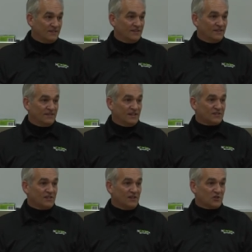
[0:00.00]
uh,
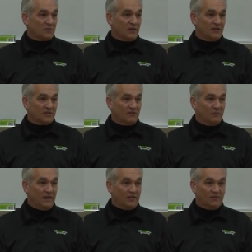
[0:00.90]
gets the experience of
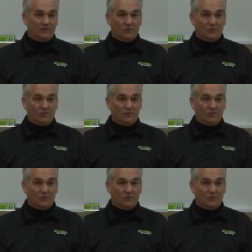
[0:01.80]
about